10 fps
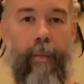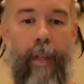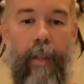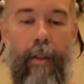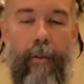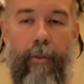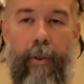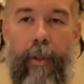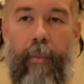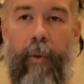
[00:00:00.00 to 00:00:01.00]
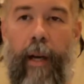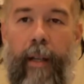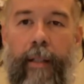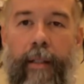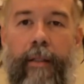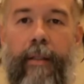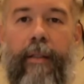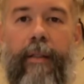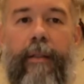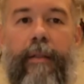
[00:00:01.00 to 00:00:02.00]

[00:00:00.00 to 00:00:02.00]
Thank you for your practice.